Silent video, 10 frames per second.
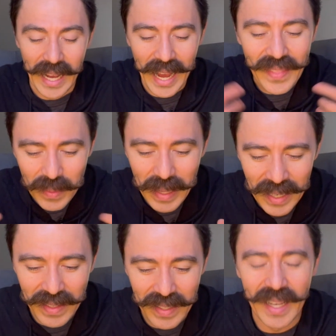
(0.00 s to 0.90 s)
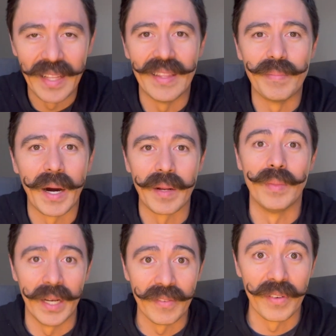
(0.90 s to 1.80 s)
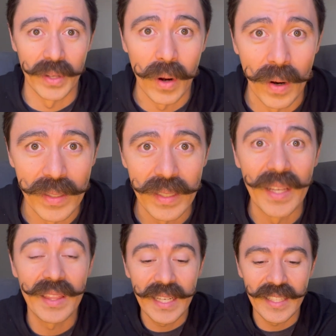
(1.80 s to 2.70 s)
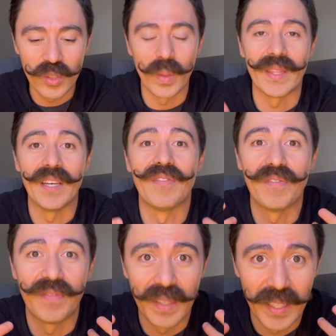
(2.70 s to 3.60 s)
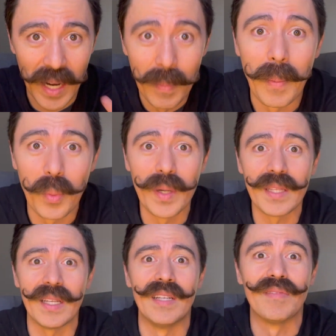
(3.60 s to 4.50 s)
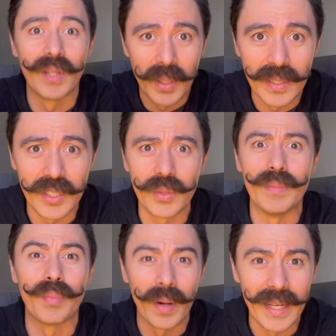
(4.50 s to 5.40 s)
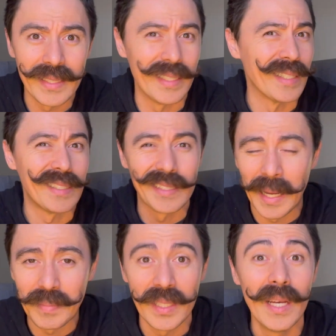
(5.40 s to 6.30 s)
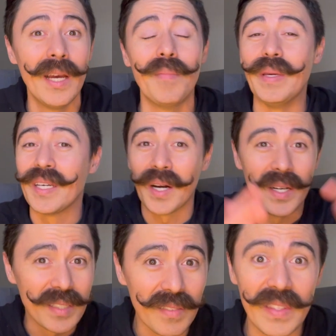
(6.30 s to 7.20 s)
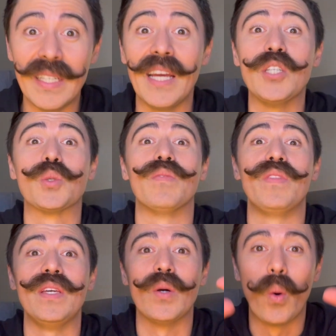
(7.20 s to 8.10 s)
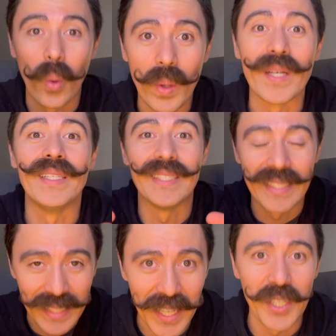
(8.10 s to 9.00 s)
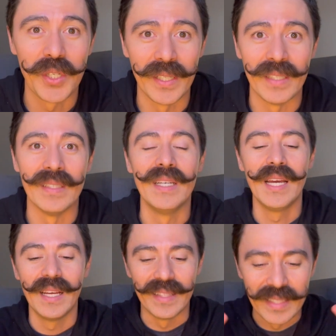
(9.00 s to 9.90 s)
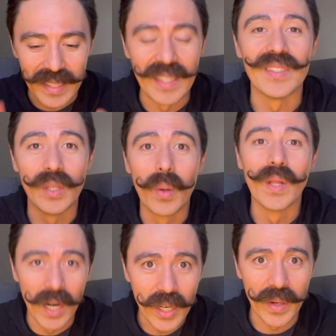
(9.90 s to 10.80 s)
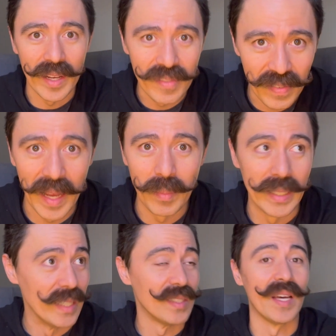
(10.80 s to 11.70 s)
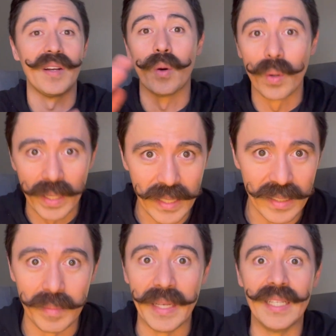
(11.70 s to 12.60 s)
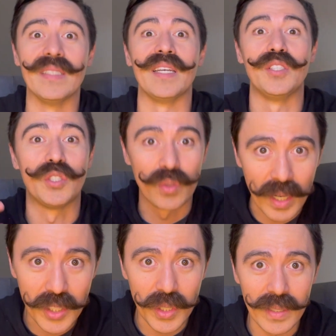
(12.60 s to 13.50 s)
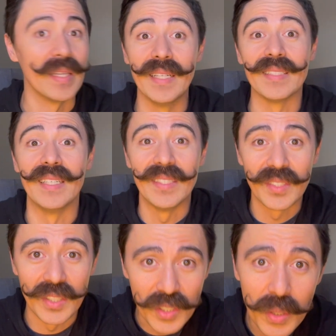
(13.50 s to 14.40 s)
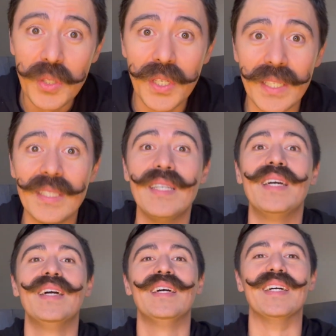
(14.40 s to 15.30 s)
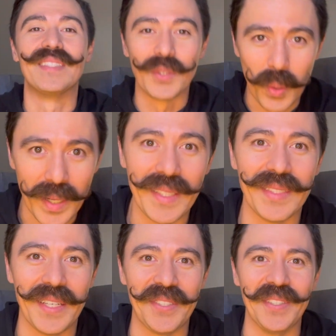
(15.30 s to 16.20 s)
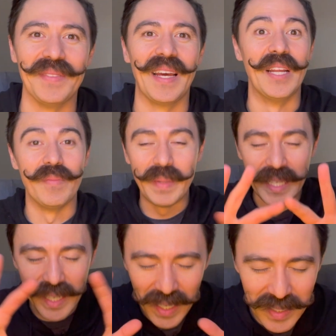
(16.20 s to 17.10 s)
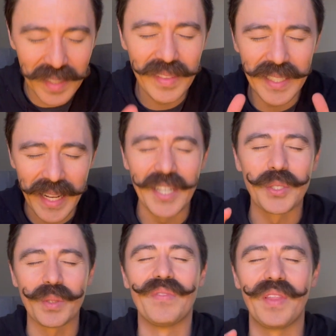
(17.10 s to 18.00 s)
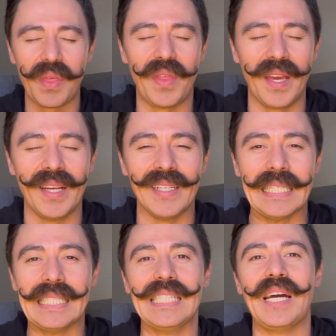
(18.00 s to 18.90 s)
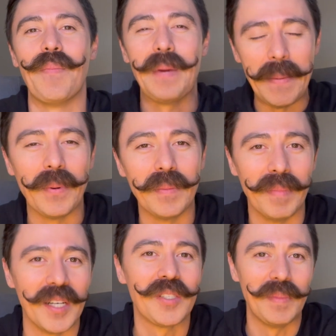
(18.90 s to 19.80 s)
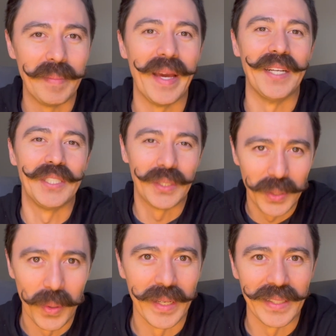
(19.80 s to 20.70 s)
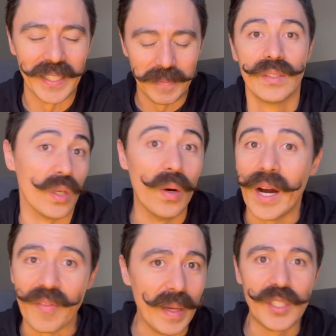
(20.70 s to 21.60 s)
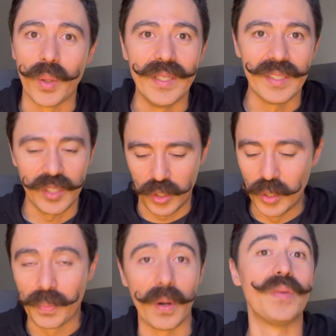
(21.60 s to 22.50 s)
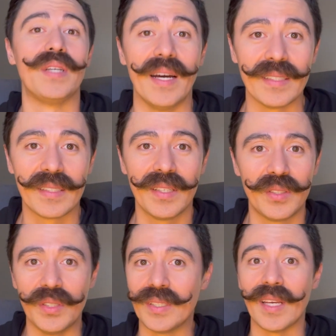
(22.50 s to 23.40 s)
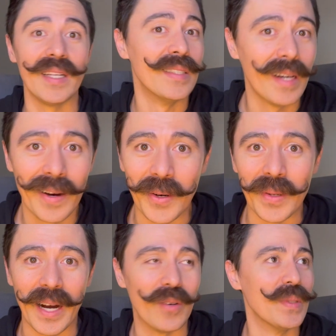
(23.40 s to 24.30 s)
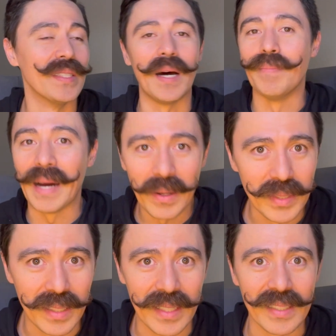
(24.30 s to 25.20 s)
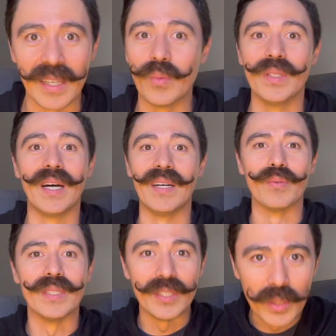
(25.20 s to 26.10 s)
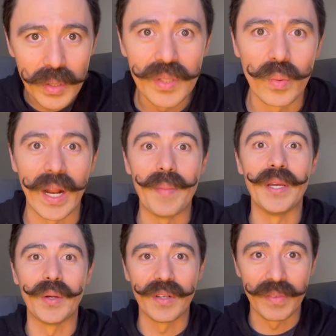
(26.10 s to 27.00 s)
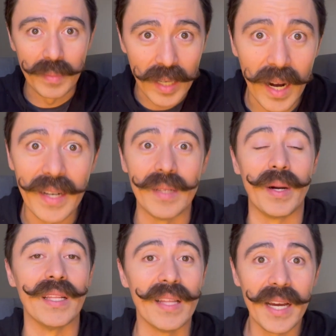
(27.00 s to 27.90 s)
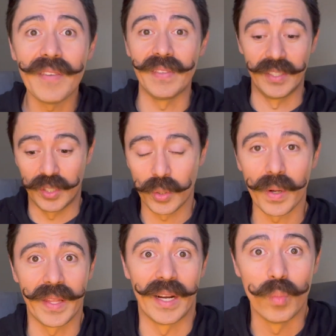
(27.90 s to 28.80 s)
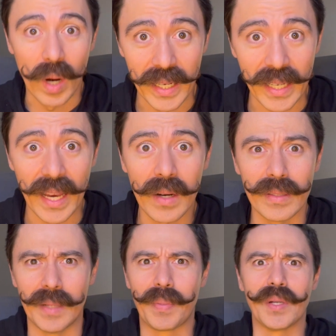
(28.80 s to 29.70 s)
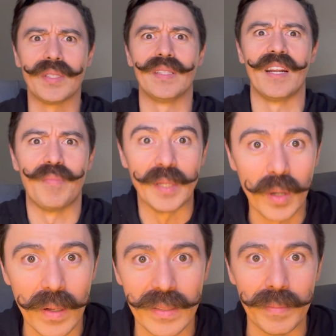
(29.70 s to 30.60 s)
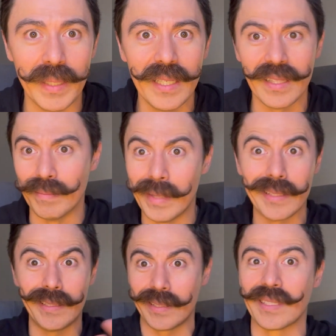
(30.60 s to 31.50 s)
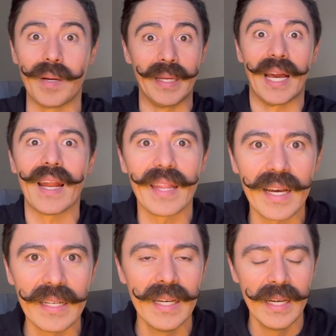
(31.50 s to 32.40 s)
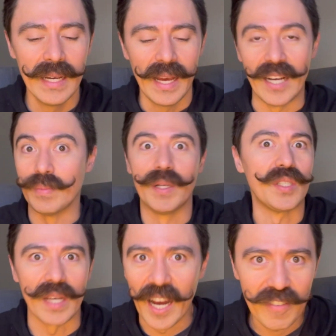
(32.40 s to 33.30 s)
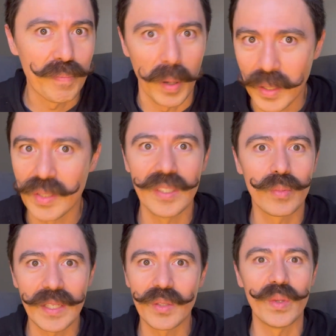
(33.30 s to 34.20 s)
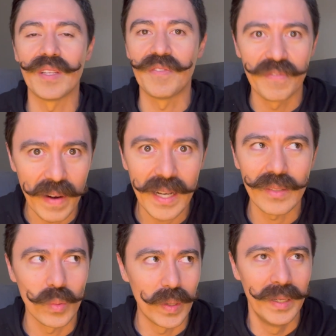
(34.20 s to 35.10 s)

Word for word: at the end of the day, the bottom line for their heart. I think that's what they've come up with and have learned to embrace and accept because of the nature of the organization. This is no longer a family. It's not an organism. It is a structure. It is an institution. It's an organization. And because of the nature of the thing, people must be managed accordingly. So I've made choices to protest, to say, no, I will not bow to this. I will not reduce what I'm hearing from God in my life and the story that I'm walking out and the person that I've been called to be and the message that's coming out of that. As much as I've personally wrestled with and fought